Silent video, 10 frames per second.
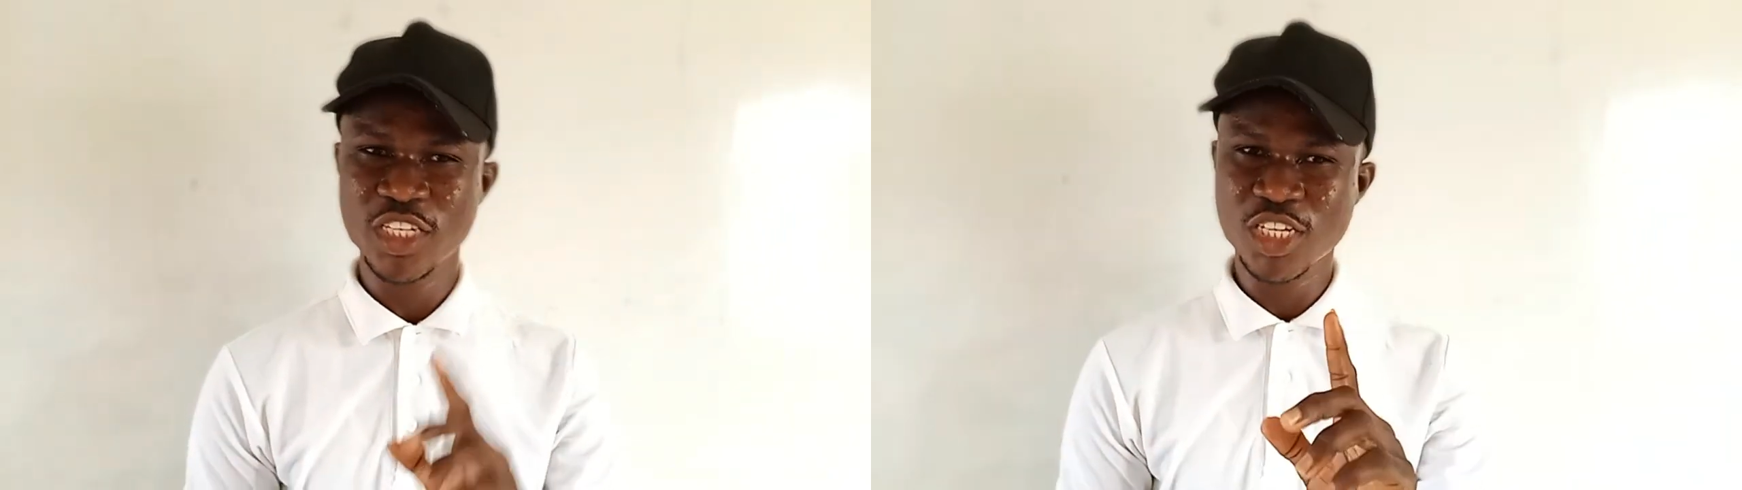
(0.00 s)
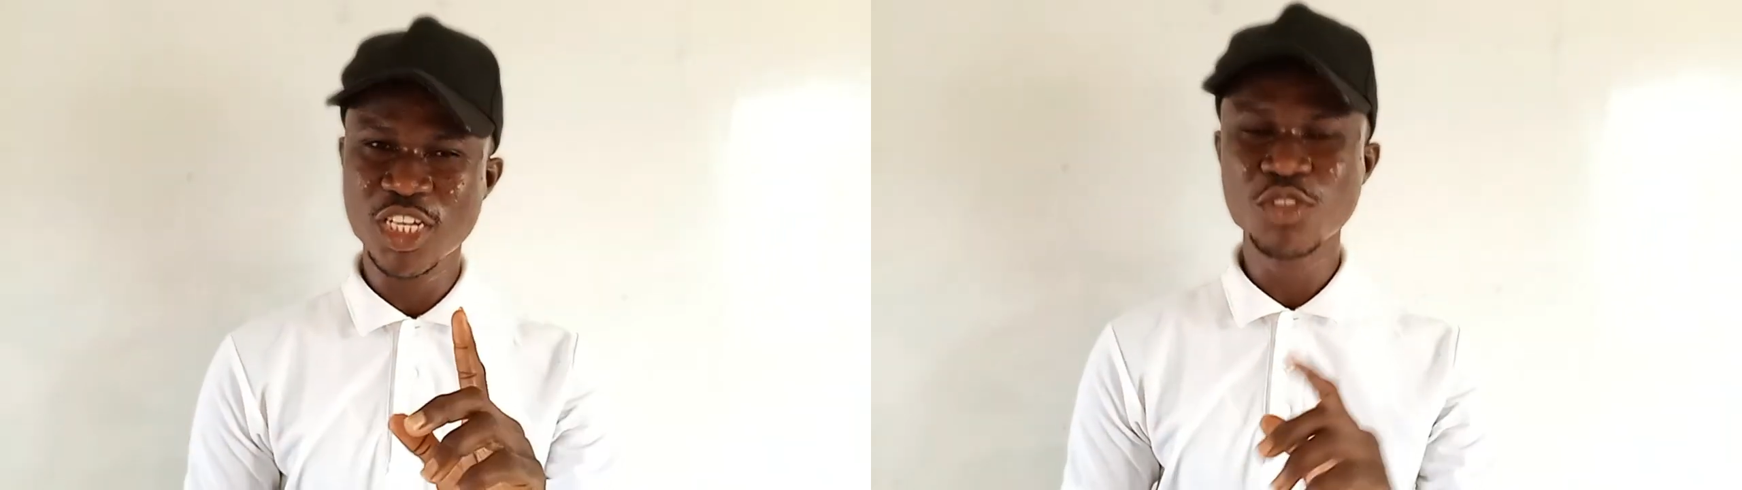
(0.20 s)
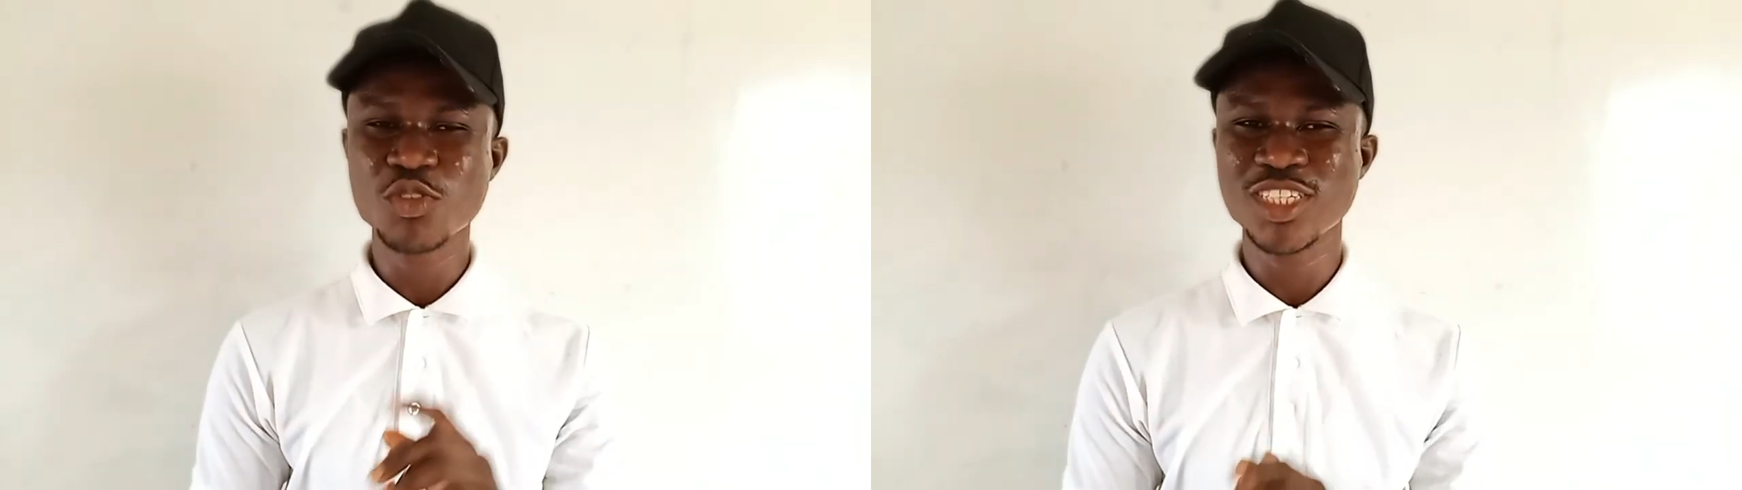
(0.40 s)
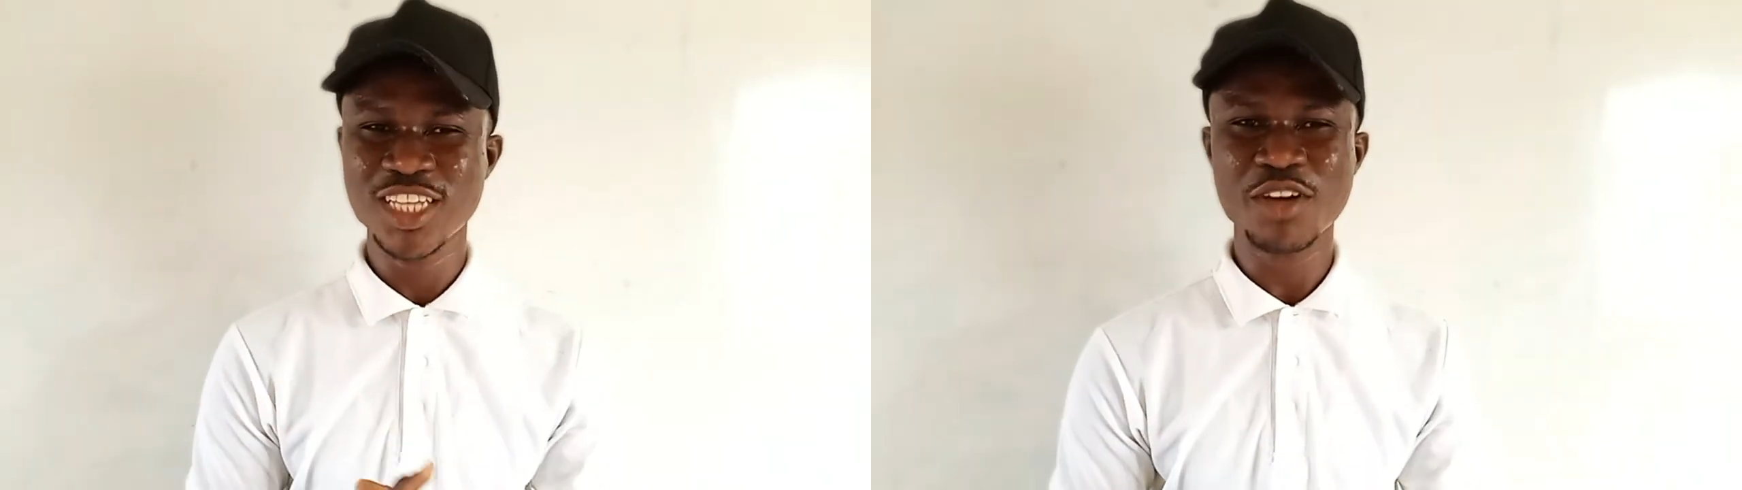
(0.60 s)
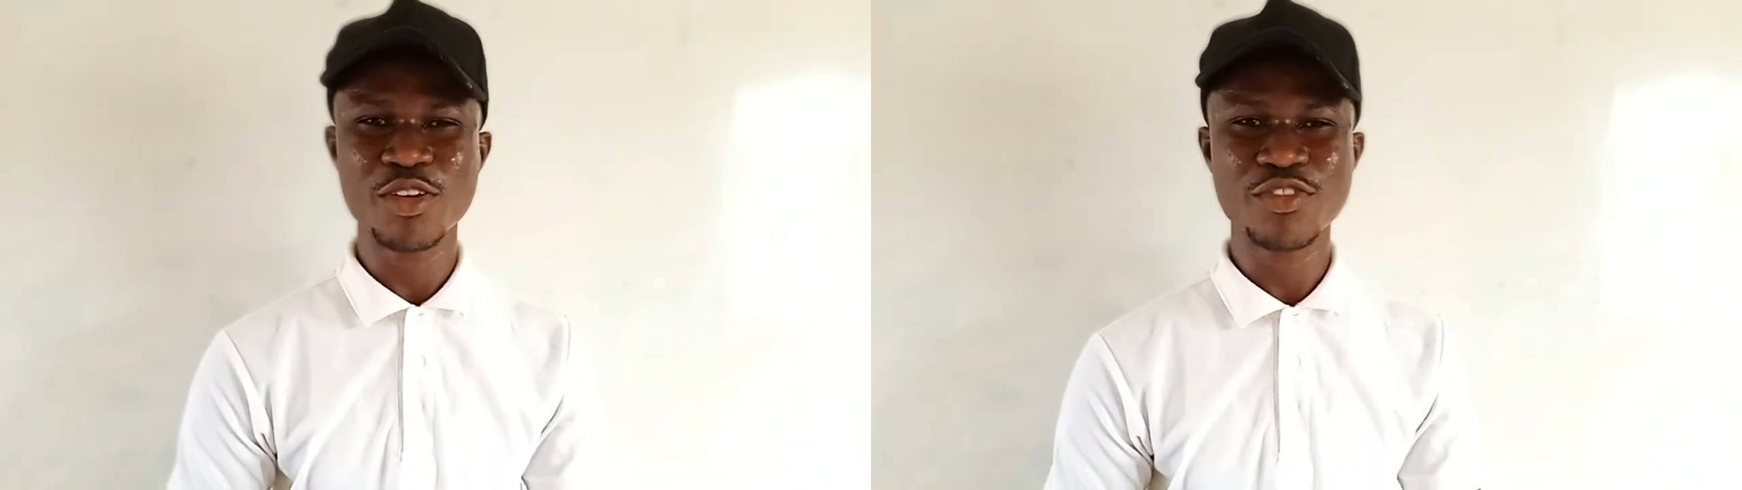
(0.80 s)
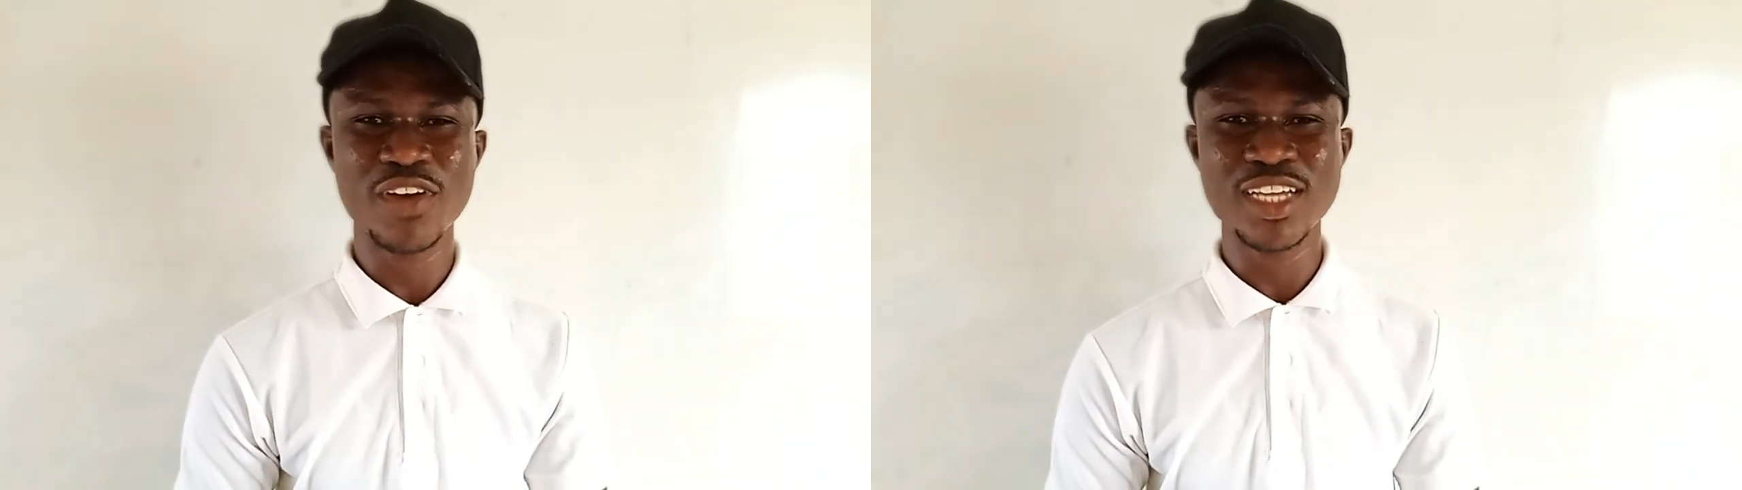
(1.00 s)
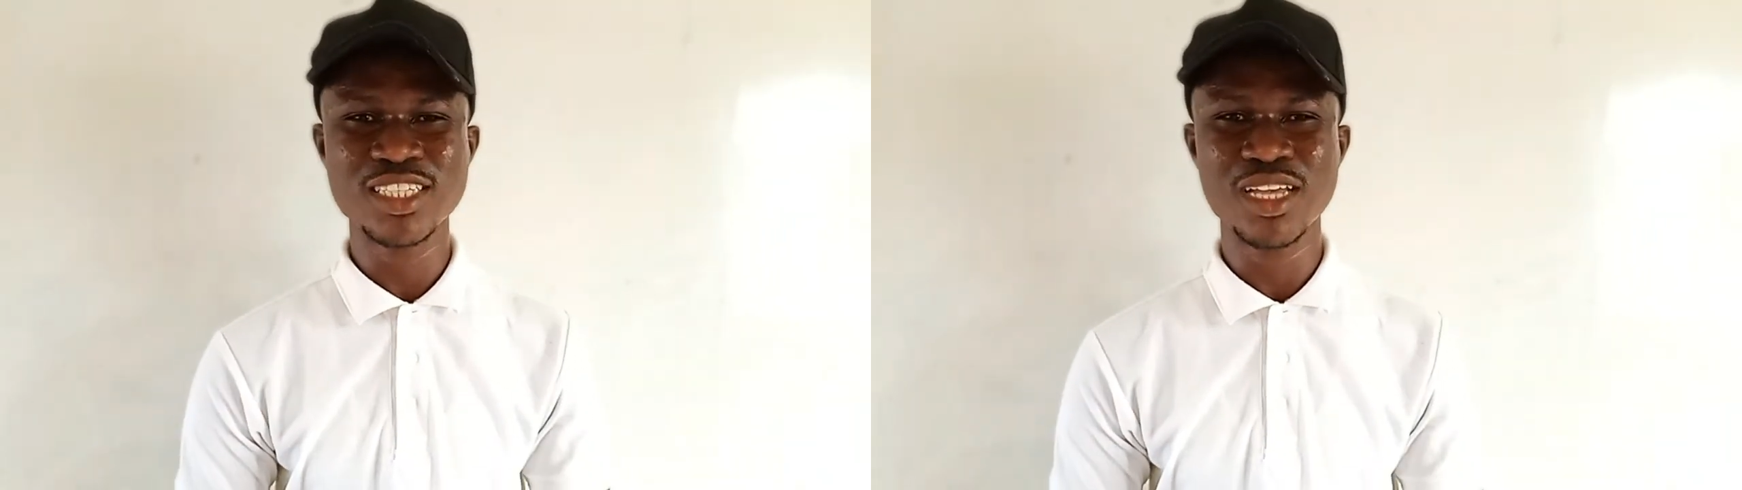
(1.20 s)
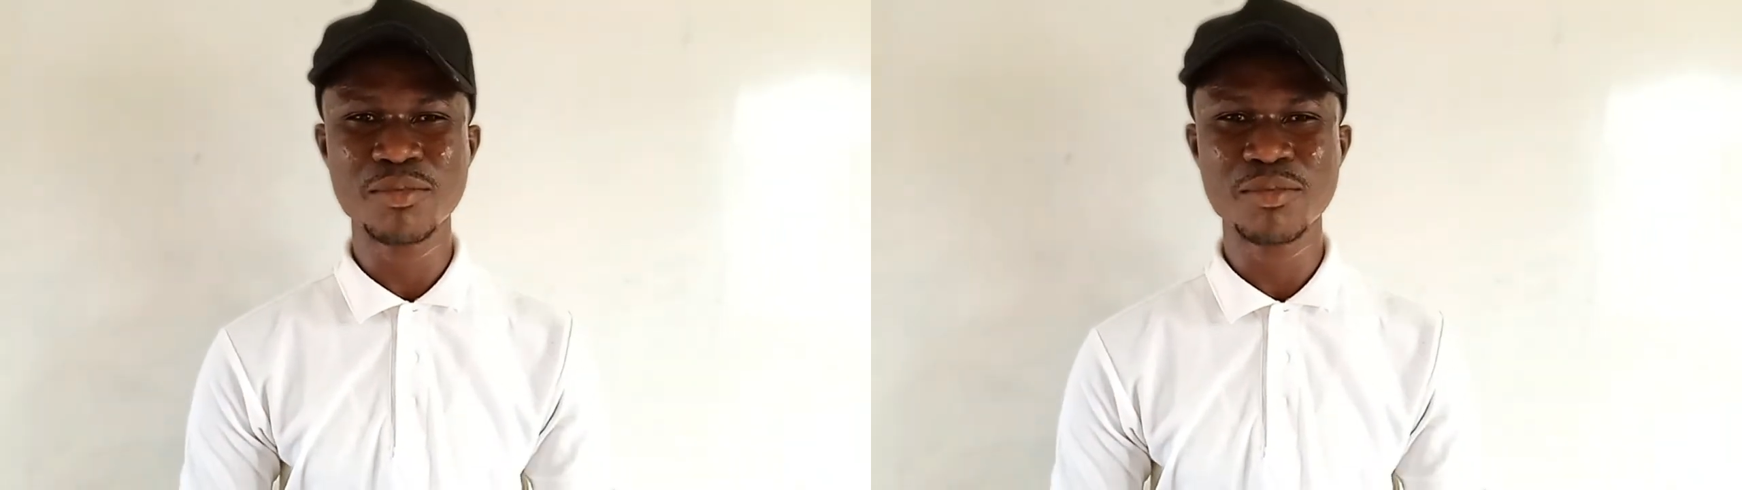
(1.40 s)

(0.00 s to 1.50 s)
you need to sacrifice